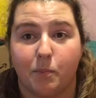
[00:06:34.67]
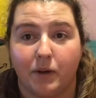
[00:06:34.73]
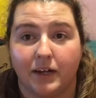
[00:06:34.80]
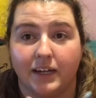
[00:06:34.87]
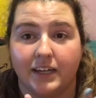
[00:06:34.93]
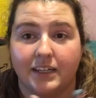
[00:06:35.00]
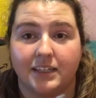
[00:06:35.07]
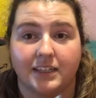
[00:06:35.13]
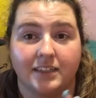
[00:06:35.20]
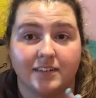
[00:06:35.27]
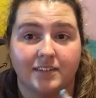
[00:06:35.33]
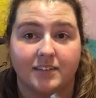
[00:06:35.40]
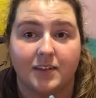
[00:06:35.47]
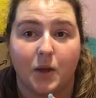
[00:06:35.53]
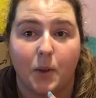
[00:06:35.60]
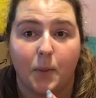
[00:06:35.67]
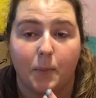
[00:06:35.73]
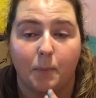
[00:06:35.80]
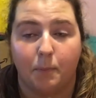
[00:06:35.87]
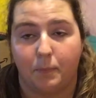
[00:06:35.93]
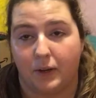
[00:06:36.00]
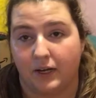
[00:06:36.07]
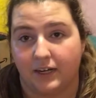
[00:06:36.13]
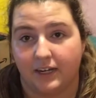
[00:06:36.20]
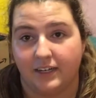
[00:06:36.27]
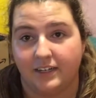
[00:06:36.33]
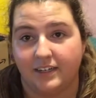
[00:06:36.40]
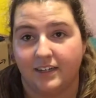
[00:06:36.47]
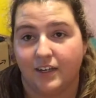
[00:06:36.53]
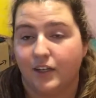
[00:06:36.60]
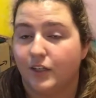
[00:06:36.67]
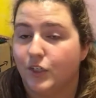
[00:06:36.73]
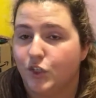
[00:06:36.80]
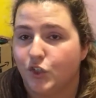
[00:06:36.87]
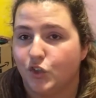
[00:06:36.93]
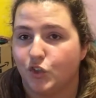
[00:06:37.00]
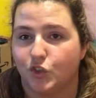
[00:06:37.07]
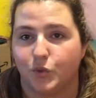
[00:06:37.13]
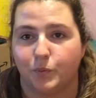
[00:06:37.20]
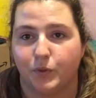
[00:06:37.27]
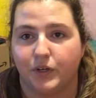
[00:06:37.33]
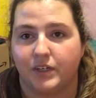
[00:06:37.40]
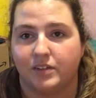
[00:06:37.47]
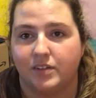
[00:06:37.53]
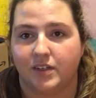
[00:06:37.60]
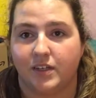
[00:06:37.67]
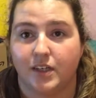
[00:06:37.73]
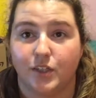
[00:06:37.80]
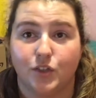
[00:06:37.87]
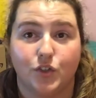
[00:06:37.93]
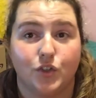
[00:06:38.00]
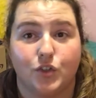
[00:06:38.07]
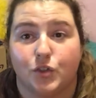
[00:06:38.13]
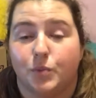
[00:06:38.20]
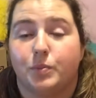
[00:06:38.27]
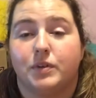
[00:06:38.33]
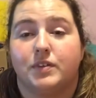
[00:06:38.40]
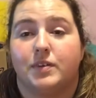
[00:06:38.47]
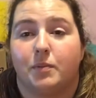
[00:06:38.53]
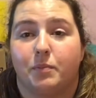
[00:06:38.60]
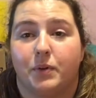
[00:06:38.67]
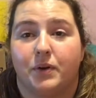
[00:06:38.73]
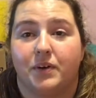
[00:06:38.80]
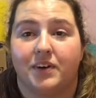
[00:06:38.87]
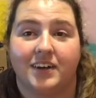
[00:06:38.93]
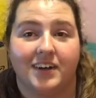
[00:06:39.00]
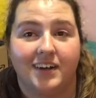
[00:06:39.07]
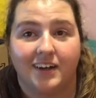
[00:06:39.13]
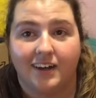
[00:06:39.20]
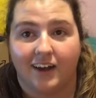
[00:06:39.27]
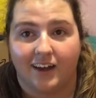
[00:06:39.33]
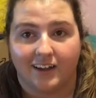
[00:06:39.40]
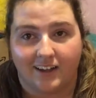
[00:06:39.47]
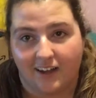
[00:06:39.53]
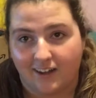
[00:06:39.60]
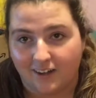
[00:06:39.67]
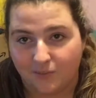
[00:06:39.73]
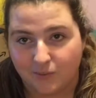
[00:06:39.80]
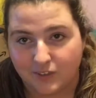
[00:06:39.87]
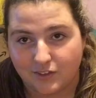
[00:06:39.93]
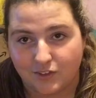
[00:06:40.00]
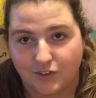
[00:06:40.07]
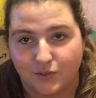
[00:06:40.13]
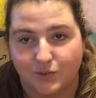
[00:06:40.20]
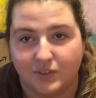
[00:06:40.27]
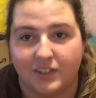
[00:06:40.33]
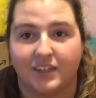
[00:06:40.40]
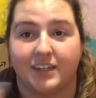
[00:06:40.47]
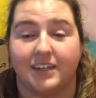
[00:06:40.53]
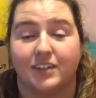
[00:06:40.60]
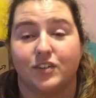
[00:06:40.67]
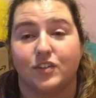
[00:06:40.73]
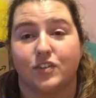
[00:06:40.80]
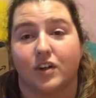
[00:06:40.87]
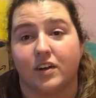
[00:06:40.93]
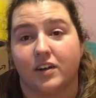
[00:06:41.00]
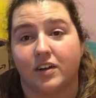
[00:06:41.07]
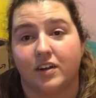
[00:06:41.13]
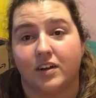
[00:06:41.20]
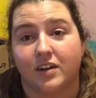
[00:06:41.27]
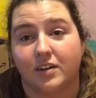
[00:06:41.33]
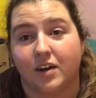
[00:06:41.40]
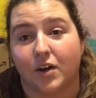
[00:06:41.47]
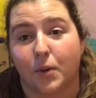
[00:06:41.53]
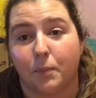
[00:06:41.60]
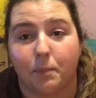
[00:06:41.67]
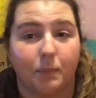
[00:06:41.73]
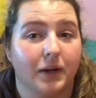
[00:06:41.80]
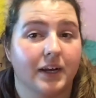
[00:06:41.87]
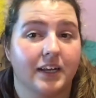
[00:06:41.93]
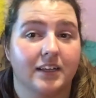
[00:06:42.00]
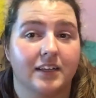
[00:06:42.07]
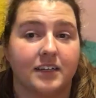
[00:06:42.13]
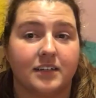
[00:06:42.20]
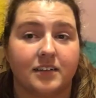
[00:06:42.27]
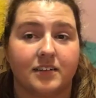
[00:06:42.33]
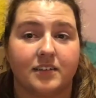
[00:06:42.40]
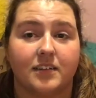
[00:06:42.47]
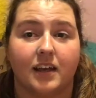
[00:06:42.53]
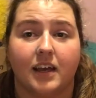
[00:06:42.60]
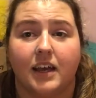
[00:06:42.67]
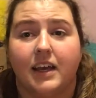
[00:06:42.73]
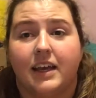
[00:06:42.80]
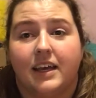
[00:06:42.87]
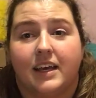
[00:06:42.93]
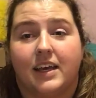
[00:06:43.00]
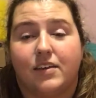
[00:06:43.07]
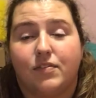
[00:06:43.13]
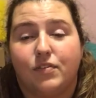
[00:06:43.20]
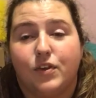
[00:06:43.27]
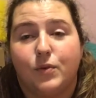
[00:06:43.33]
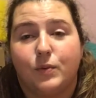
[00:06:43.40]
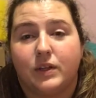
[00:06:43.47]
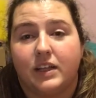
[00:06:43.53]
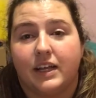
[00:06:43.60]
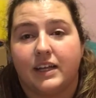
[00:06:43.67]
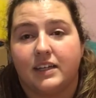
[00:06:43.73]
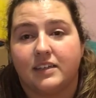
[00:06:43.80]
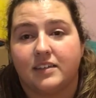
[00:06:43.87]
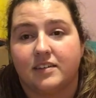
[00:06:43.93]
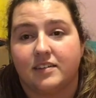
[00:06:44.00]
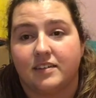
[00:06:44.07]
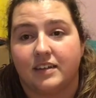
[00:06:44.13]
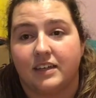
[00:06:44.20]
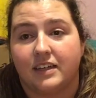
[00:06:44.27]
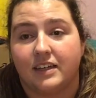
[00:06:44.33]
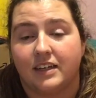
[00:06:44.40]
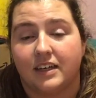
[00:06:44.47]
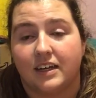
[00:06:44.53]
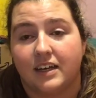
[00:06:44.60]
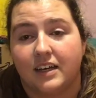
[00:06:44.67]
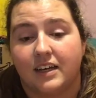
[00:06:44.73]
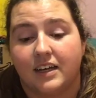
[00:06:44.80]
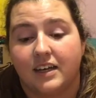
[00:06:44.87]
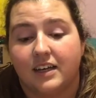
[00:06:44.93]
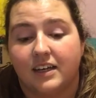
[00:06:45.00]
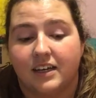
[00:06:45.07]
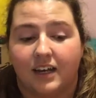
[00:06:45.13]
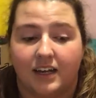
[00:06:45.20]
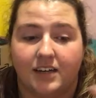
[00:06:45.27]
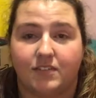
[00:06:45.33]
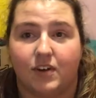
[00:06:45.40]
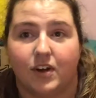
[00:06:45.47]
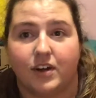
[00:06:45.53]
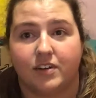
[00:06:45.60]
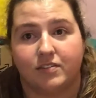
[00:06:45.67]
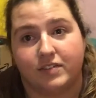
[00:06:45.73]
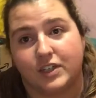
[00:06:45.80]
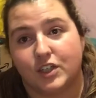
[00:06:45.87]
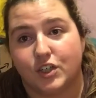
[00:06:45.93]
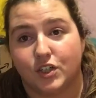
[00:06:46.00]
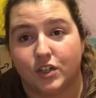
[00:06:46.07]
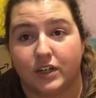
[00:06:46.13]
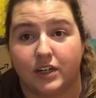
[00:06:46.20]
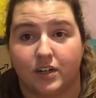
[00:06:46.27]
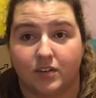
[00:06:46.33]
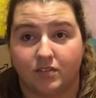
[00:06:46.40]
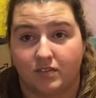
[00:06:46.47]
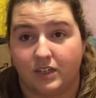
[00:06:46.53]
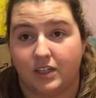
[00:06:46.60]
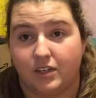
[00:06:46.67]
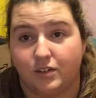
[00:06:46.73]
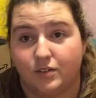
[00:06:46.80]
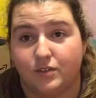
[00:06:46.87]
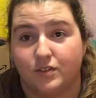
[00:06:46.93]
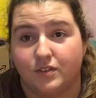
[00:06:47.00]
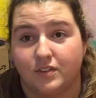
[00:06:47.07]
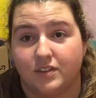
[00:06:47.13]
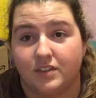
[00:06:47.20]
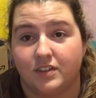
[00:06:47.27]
bucket list bucket. Super easy, super simple. I cannot wait to use it and get started on our bucket list. If you would like to see kind of our adventure in our videos